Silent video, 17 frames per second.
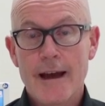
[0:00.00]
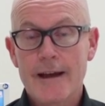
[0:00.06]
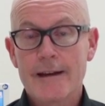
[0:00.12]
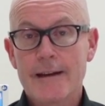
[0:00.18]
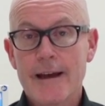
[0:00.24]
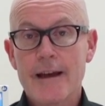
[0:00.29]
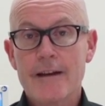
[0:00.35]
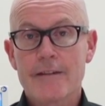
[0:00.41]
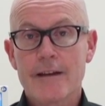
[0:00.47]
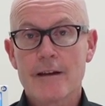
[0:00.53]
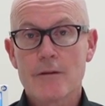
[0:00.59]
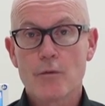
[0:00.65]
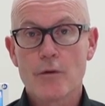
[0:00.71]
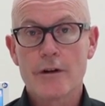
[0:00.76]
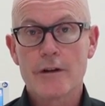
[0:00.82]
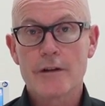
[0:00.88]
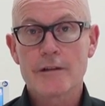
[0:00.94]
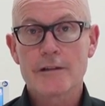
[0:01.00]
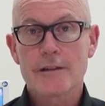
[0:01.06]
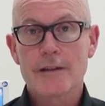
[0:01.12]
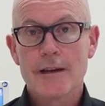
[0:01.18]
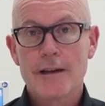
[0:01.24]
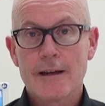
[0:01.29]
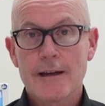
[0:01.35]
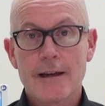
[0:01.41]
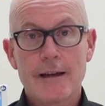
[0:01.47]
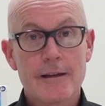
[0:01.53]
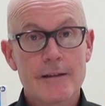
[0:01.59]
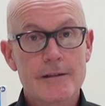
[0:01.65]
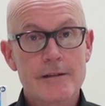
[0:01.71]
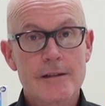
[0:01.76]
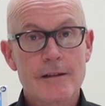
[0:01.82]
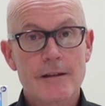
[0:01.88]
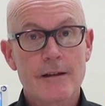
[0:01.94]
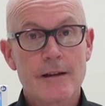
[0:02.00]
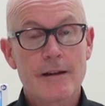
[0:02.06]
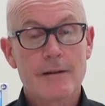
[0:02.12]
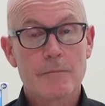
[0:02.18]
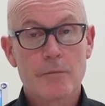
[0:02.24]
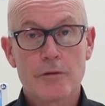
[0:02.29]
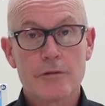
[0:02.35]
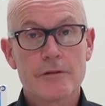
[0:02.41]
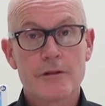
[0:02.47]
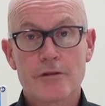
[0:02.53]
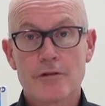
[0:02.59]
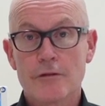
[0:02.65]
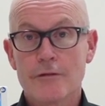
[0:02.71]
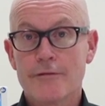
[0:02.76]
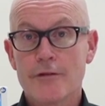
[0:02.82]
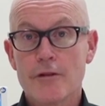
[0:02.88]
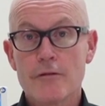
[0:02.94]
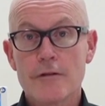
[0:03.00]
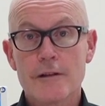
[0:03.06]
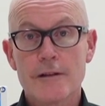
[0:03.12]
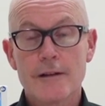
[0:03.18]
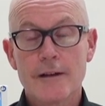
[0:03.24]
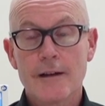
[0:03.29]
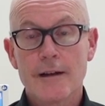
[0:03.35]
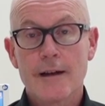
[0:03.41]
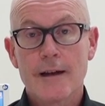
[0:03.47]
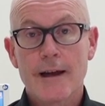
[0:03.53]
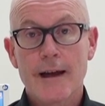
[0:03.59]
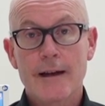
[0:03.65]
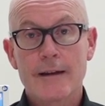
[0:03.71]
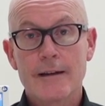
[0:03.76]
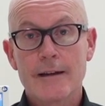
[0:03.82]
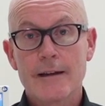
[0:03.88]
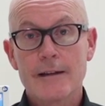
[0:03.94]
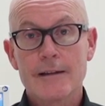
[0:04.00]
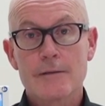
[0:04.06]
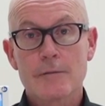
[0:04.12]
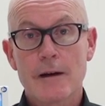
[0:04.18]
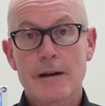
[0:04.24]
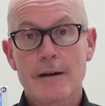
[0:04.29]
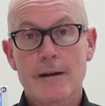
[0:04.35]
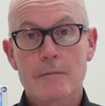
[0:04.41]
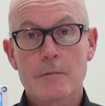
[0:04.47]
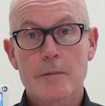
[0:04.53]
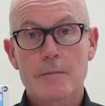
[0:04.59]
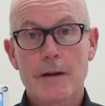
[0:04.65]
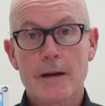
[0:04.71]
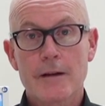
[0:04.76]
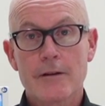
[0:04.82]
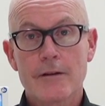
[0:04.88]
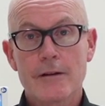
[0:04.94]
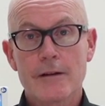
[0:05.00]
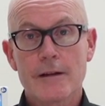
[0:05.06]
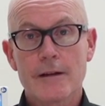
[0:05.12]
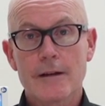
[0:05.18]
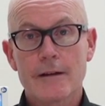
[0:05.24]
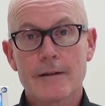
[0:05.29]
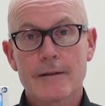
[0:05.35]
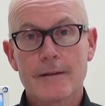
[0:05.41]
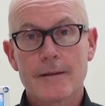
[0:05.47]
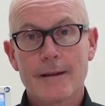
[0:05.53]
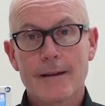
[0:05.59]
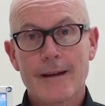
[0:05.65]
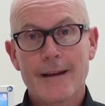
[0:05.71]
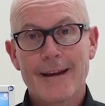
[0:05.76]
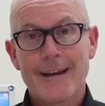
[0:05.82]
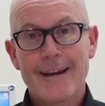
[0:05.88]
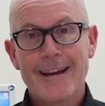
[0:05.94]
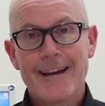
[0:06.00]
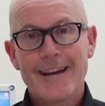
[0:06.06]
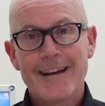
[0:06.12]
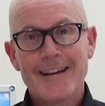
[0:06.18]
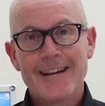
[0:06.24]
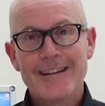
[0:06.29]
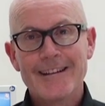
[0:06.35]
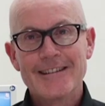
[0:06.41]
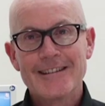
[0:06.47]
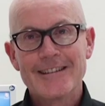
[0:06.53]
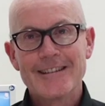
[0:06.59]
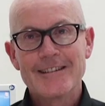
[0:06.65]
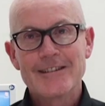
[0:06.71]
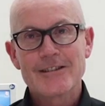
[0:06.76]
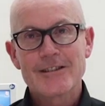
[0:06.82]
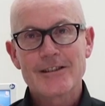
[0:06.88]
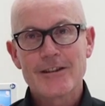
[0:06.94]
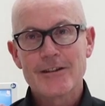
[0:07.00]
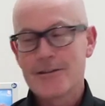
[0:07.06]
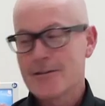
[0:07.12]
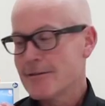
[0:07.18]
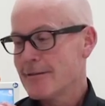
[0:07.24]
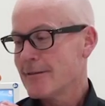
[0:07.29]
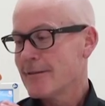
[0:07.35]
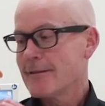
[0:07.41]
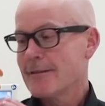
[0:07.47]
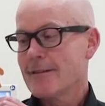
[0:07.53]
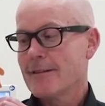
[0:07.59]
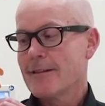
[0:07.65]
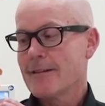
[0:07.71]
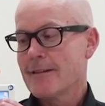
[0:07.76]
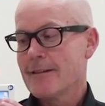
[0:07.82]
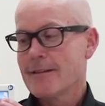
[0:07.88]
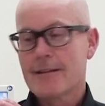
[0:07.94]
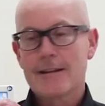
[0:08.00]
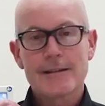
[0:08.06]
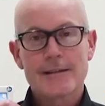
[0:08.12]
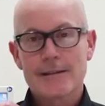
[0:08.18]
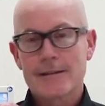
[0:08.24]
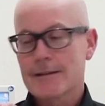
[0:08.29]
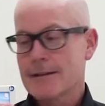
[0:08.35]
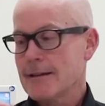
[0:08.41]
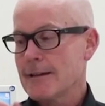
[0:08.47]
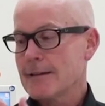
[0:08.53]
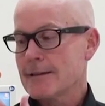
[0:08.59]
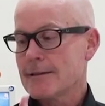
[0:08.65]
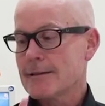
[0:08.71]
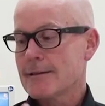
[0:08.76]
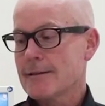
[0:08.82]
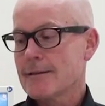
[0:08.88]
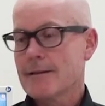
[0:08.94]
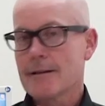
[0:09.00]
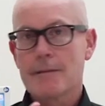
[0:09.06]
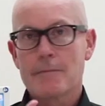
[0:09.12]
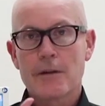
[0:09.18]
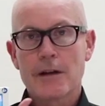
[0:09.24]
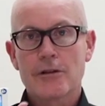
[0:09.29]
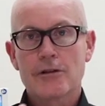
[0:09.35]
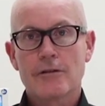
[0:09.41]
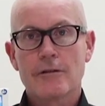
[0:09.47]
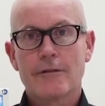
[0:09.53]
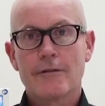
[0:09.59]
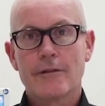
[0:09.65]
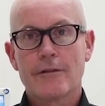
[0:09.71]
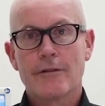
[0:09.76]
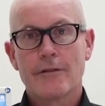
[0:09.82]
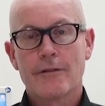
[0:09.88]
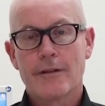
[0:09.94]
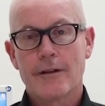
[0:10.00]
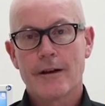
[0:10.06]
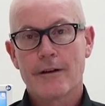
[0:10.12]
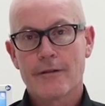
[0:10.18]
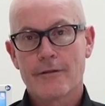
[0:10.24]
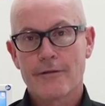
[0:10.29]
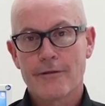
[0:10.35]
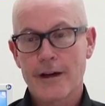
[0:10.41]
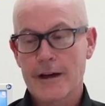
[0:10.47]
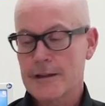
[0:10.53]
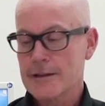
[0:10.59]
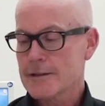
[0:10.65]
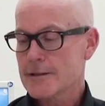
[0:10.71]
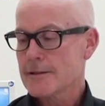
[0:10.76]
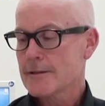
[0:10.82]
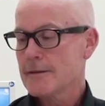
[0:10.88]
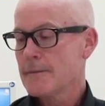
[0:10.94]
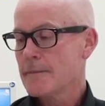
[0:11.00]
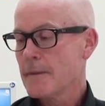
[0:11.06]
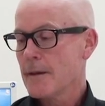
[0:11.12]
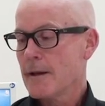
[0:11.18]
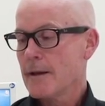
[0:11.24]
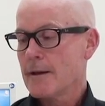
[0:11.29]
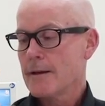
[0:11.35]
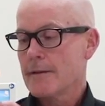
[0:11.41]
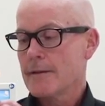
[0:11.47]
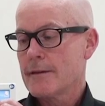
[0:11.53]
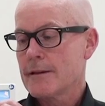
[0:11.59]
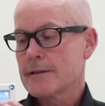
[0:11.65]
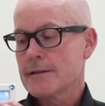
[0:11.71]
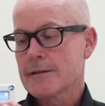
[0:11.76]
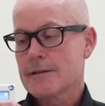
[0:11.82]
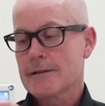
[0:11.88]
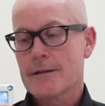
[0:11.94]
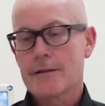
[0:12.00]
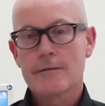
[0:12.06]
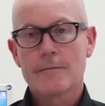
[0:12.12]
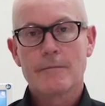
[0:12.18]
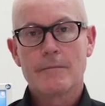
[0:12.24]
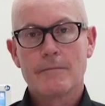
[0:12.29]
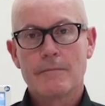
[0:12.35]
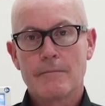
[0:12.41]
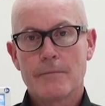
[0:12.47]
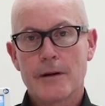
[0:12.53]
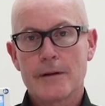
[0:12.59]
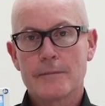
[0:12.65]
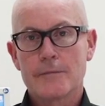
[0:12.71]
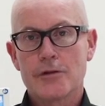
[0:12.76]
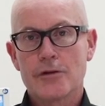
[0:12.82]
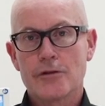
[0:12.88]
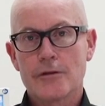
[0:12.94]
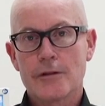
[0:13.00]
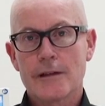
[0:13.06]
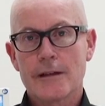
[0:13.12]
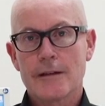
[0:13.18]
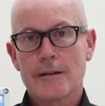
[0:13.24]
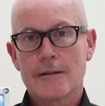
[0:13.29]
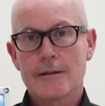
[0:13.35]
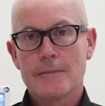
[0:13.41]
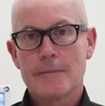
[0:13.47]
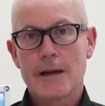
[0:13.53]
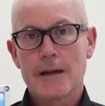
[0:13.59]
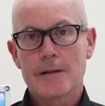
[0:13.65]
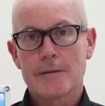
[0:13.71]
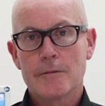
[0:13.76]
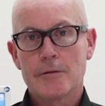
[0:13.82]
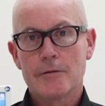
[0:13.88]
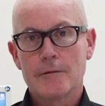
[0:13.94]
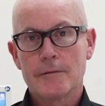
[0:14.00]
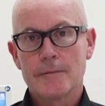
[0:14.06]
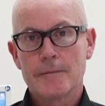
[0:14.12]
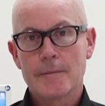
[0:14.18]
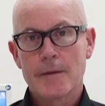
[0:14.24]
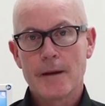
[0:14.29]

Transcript: And how that works is it pulls the jaw forward. And here's one I prepared earlier. So this is a picture of a face. This is the bottom jaw here, the mandible.